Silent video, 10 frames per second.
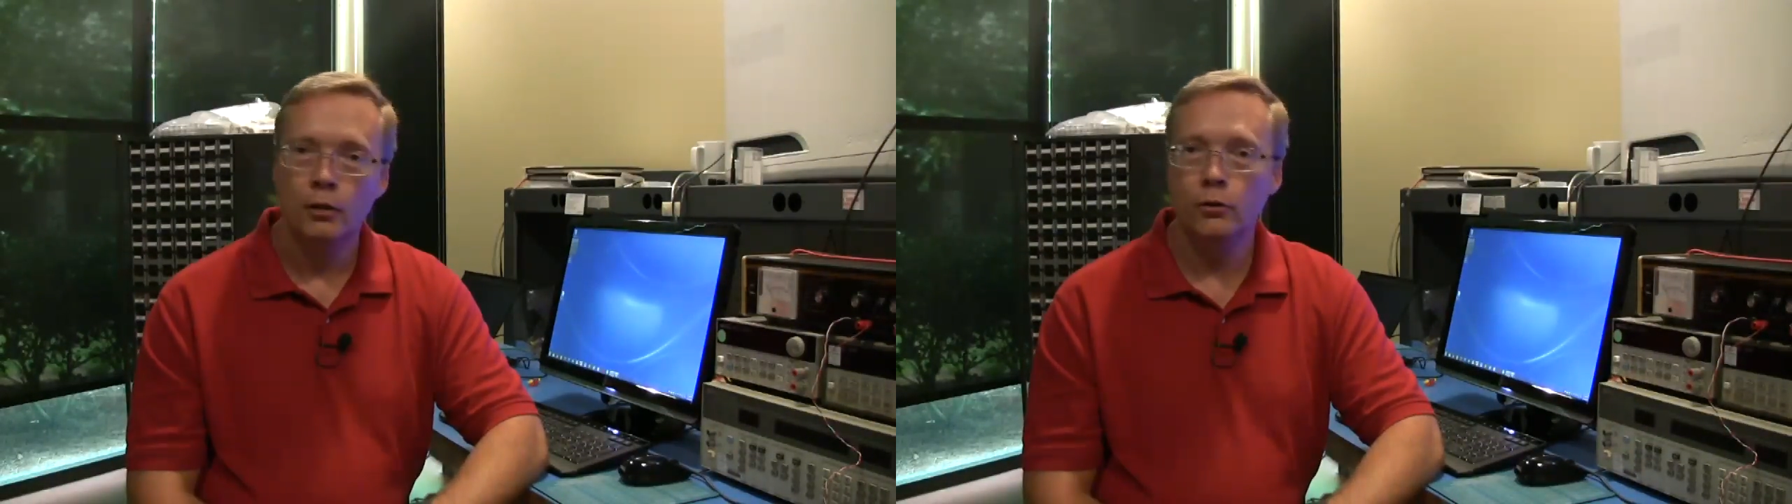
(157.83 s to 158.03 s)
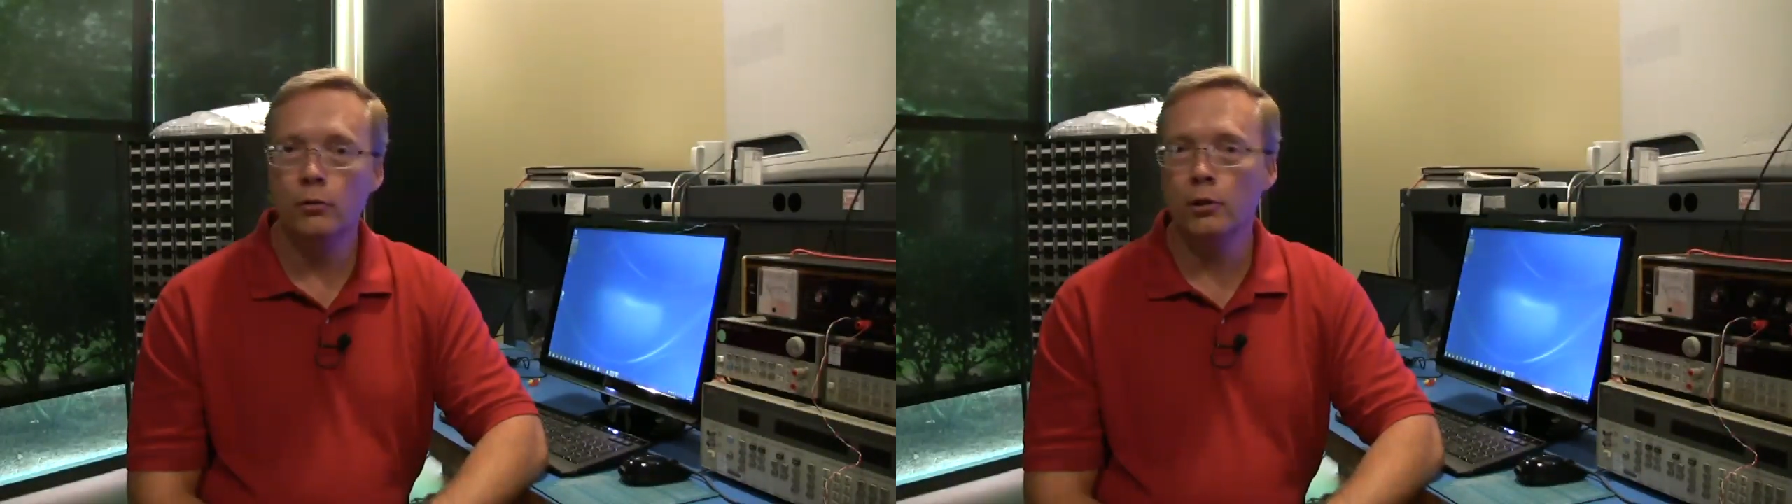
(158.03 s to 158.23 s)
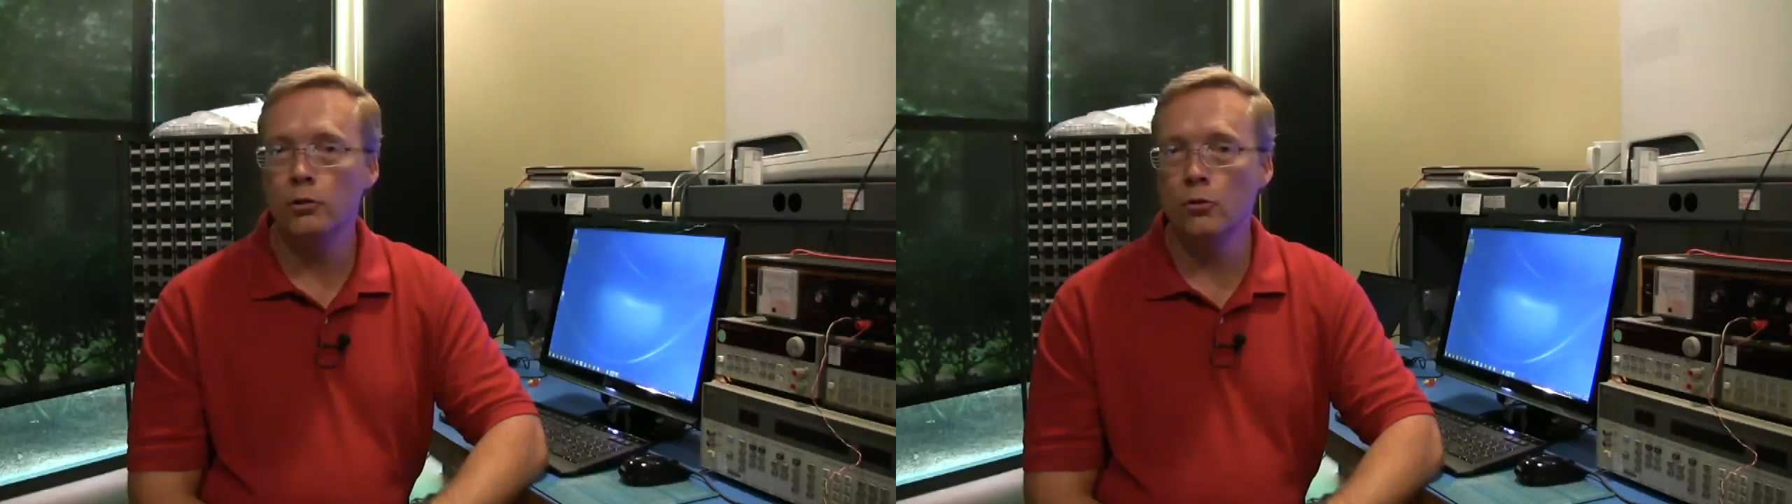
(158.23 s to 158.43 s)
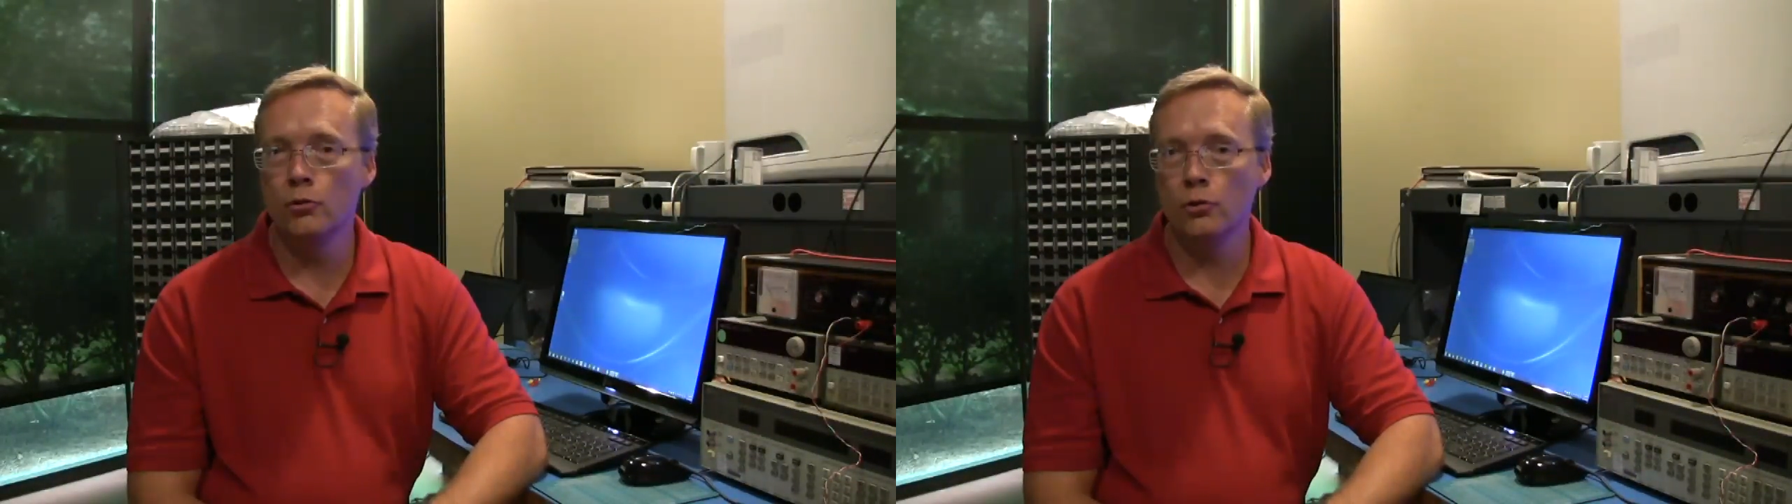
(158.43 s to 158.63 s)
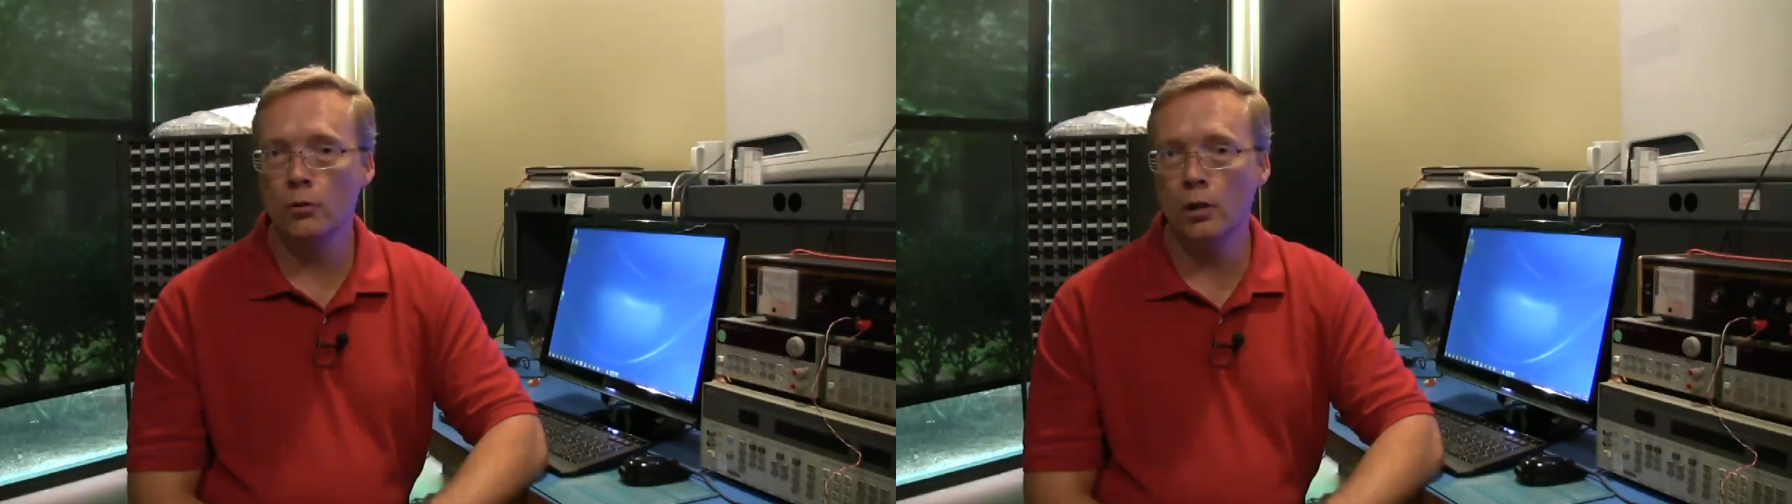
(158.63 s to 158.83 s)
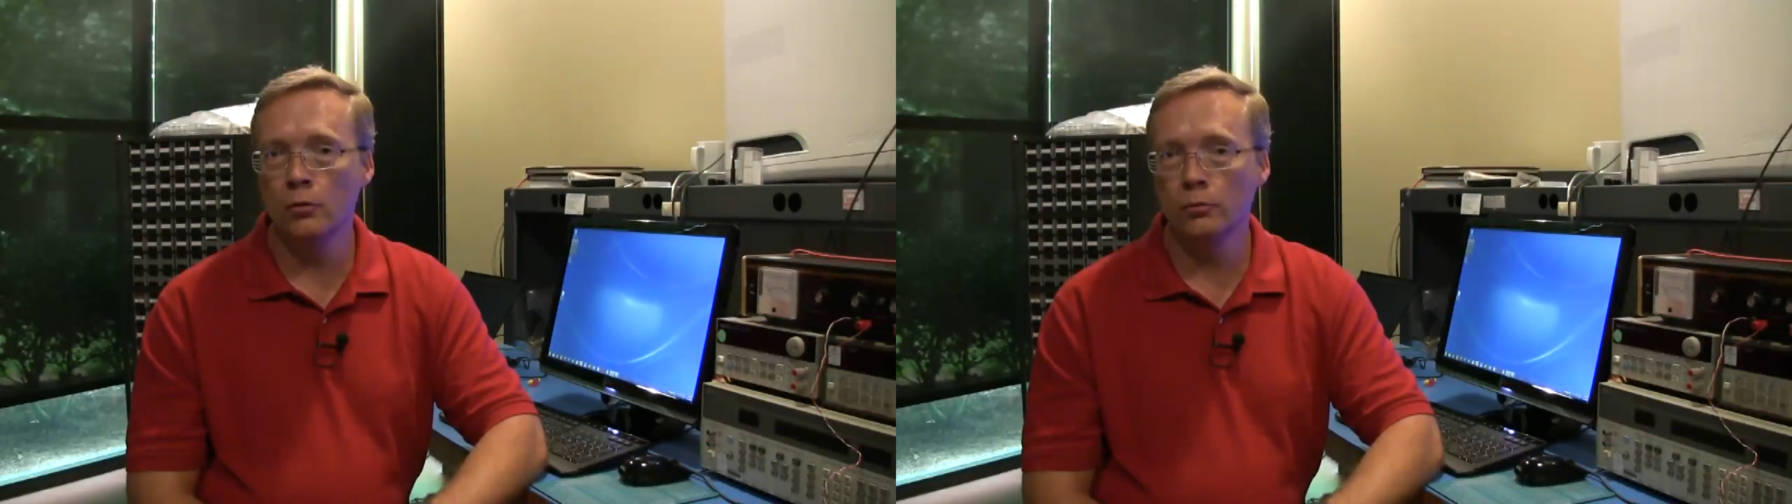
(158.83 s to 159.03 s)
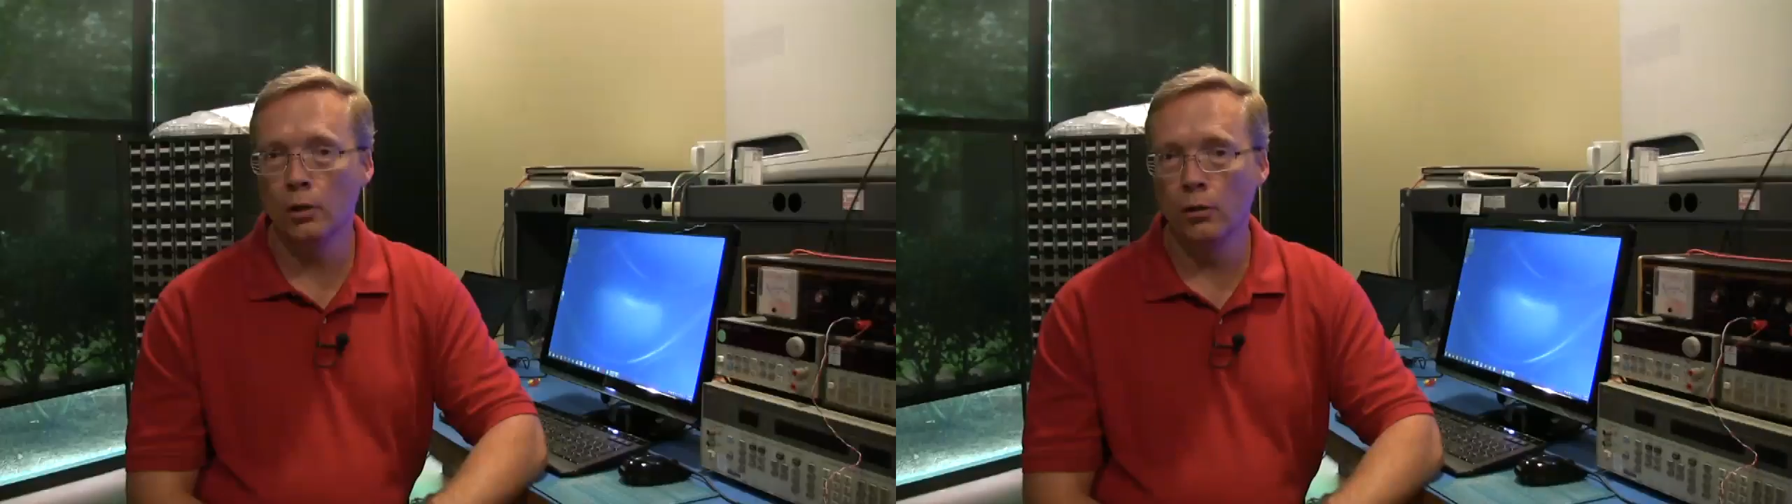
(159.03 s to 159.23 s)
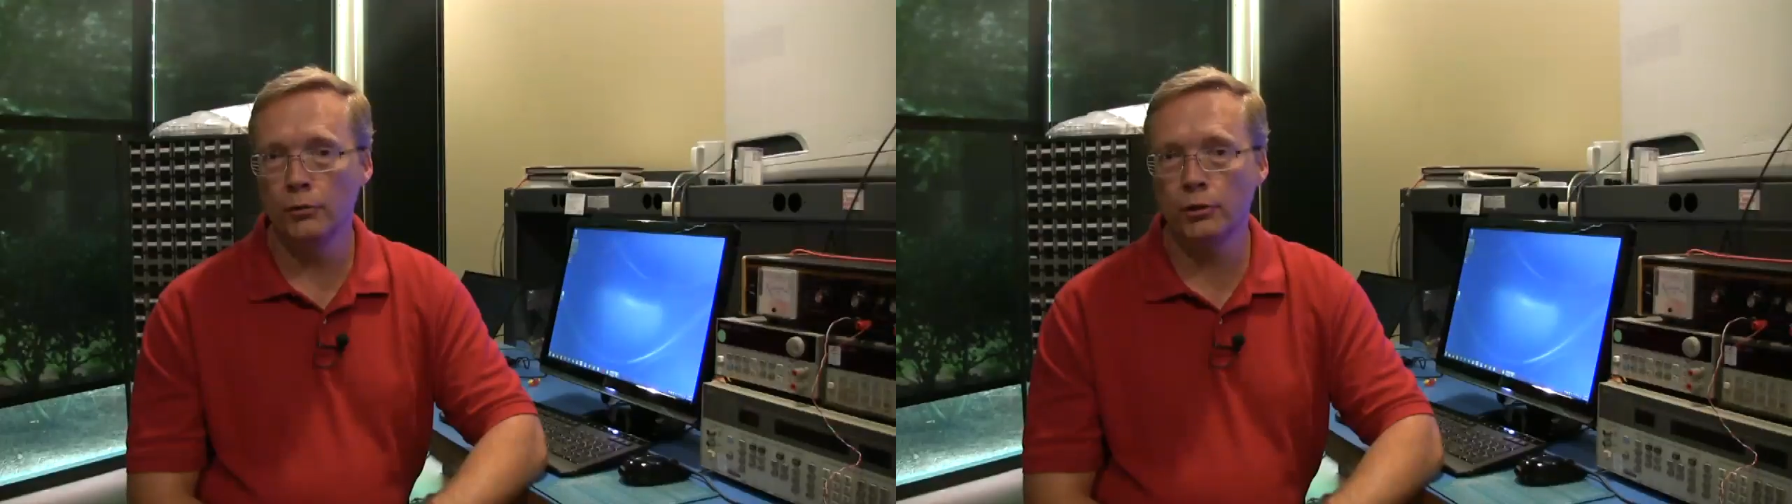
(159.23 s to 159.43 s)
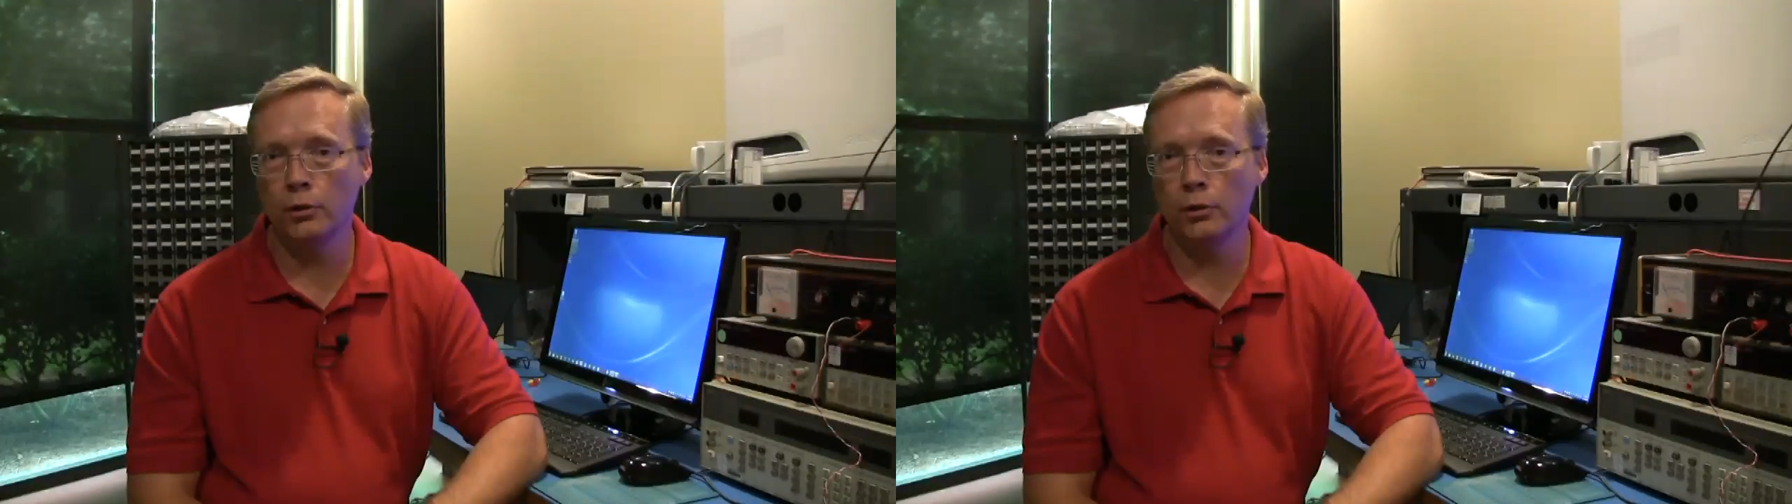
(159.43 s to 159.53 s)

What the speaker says: You can use your own host